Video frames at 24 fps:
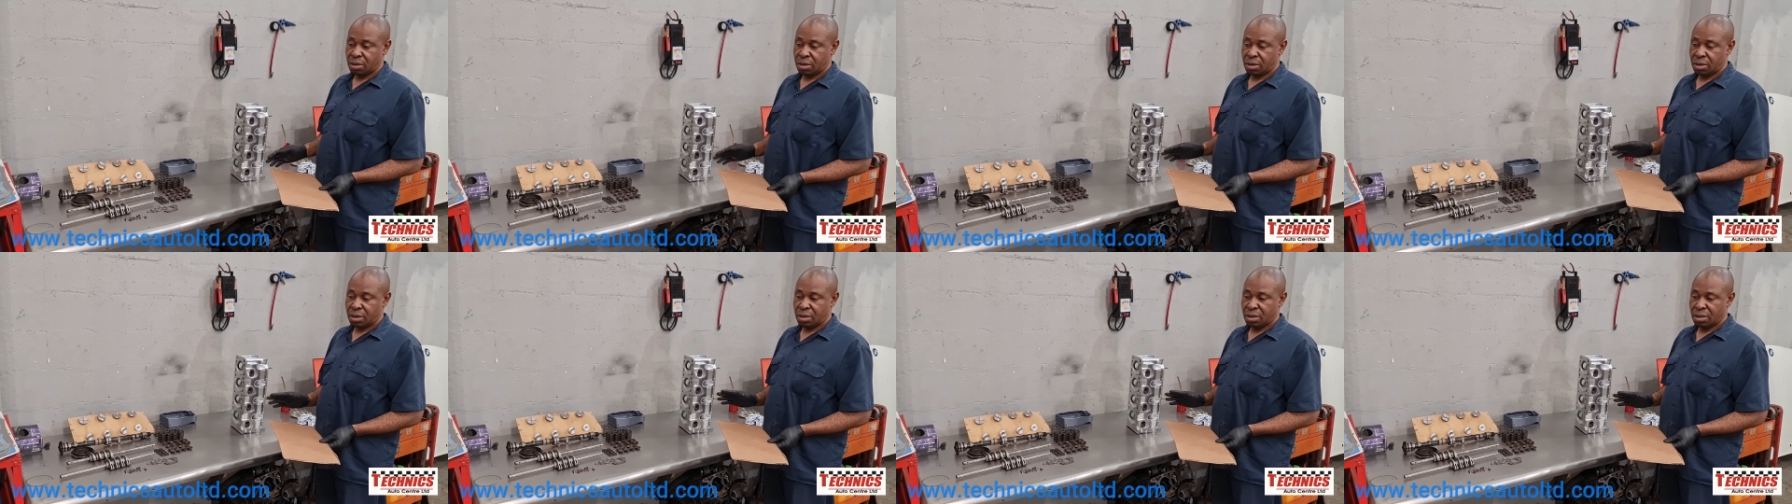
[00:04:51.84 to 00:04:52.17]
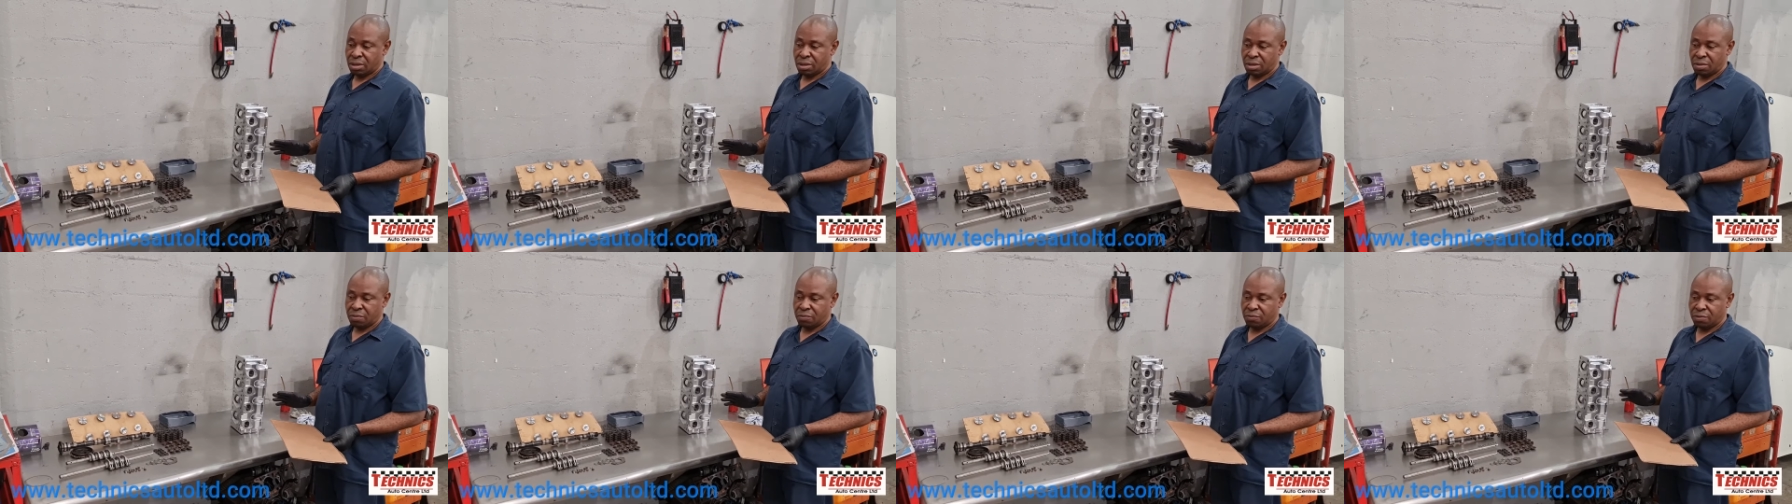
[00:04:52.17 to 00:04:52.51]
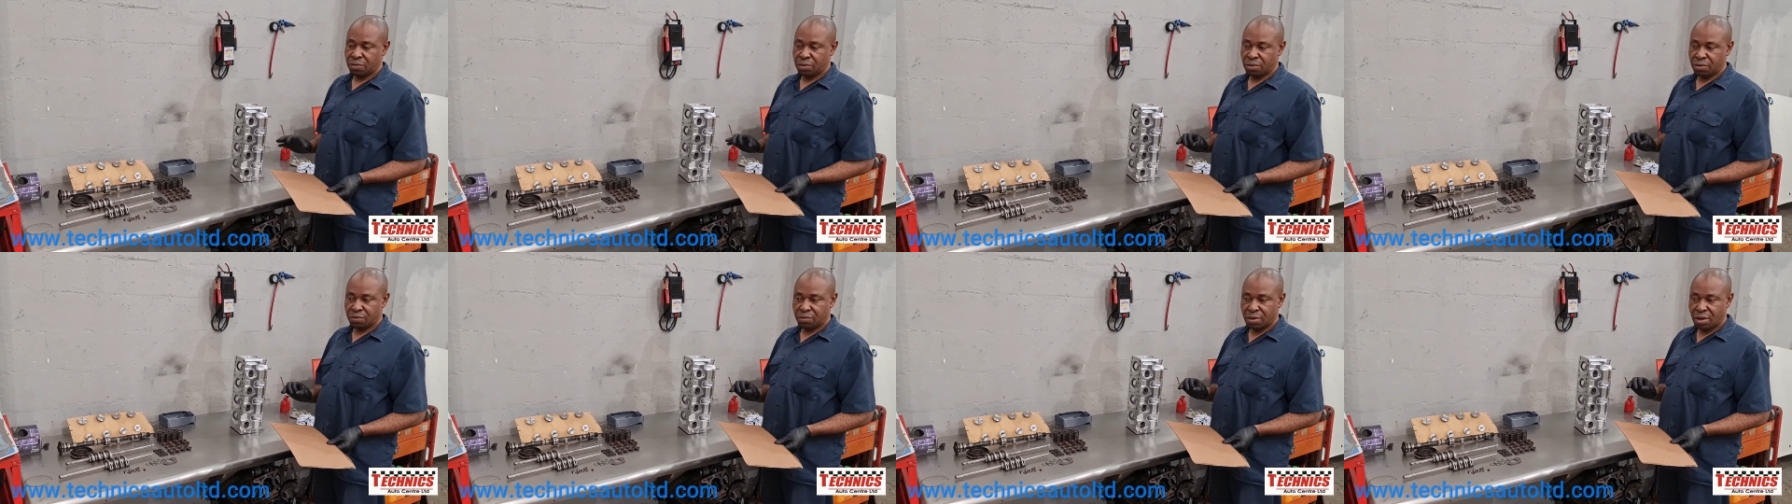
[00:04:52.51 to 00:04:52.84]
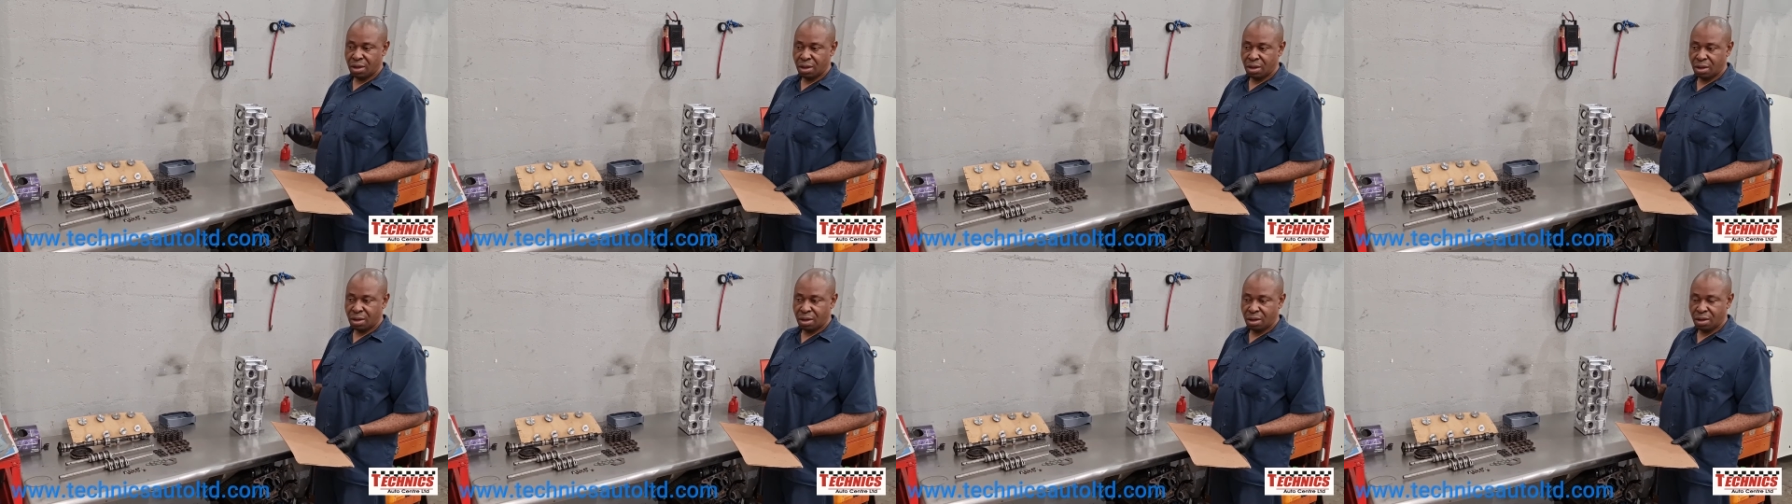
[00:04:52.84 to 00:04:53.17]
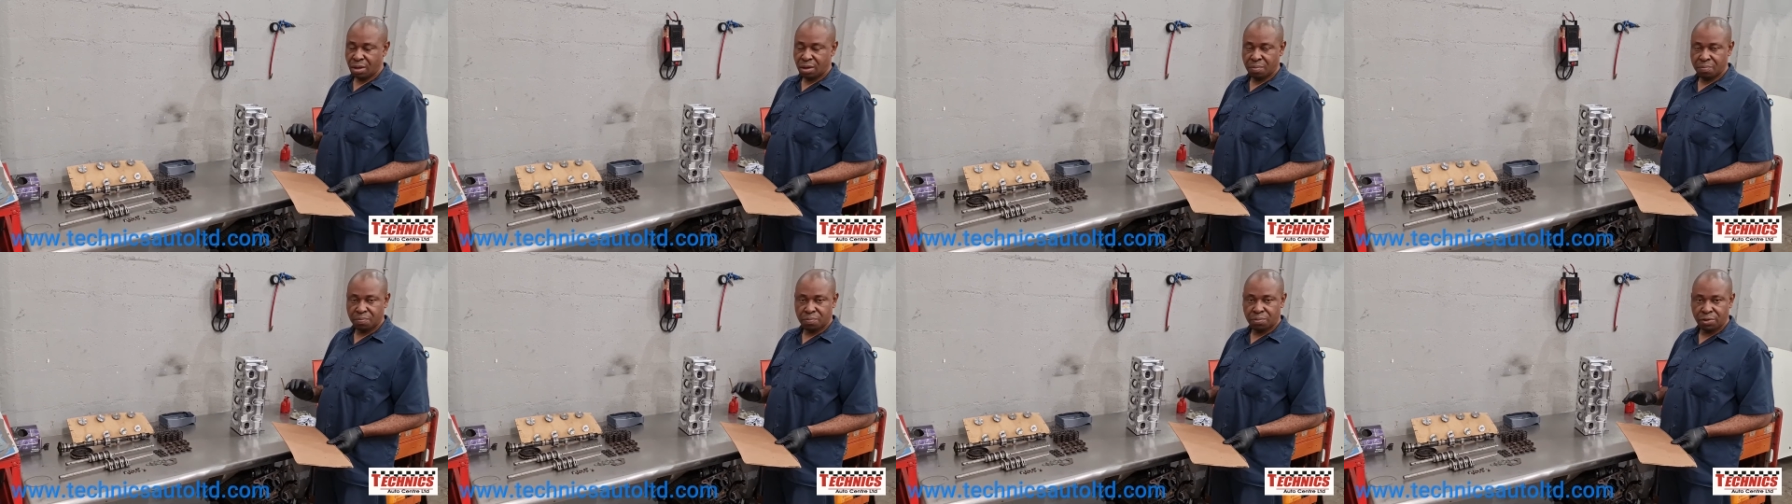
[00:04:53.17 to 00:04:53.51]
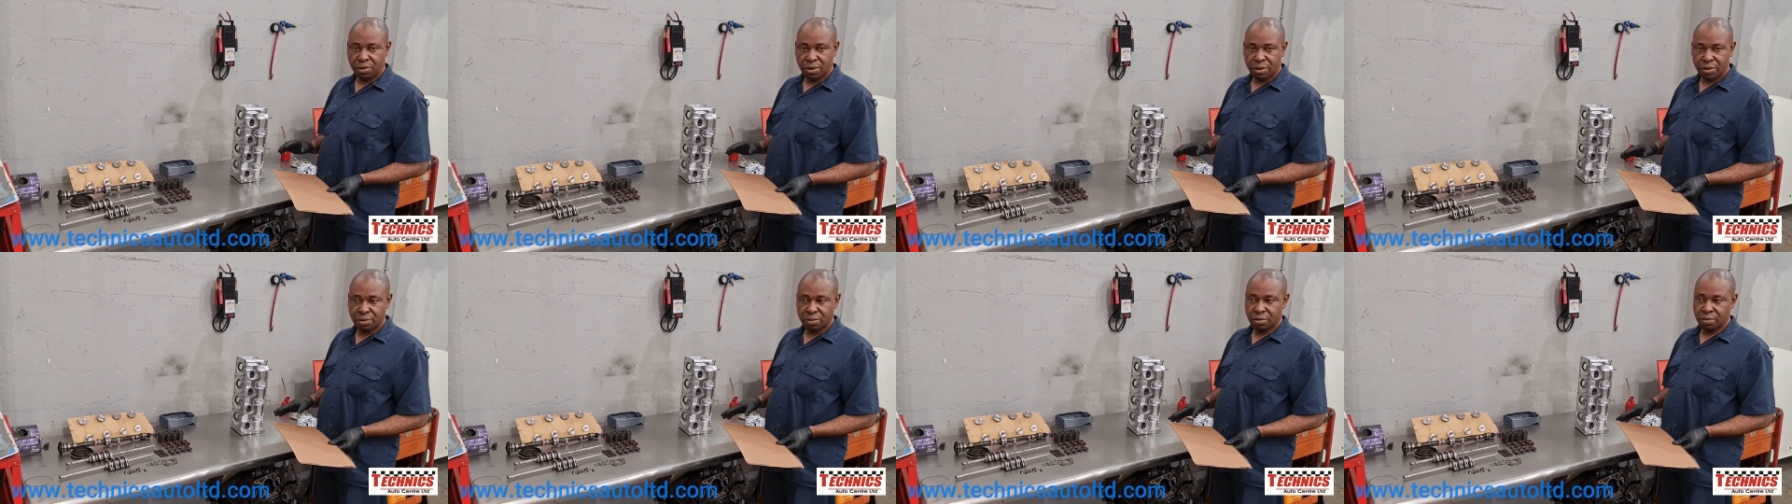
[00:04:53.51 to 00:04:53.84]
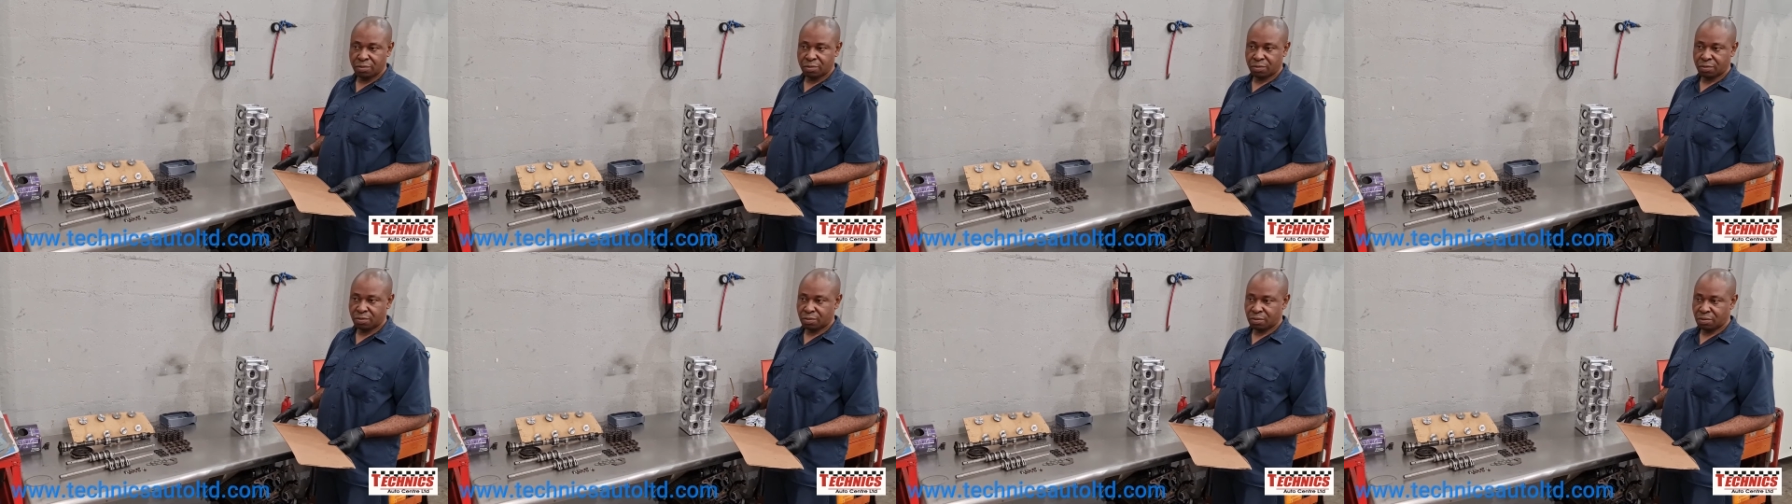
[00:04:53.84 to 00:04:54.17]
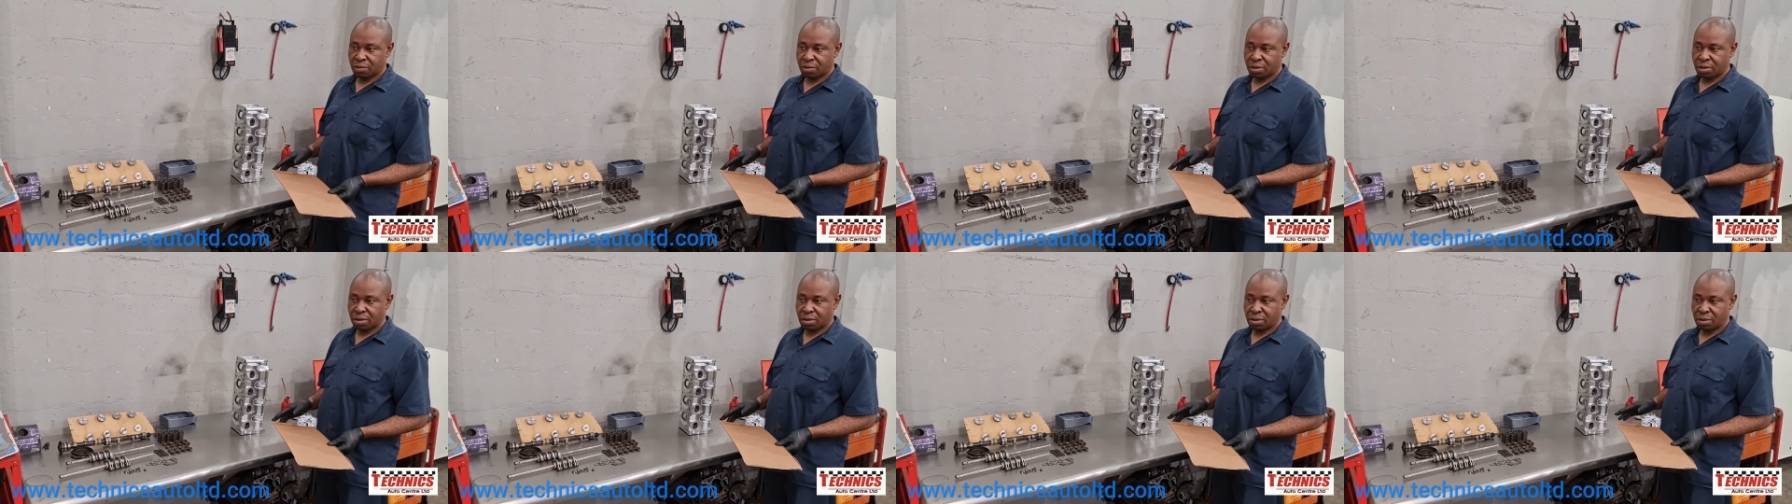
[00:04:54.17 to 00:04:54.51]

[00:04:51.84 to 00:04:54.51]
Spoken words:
And if you use an apprentice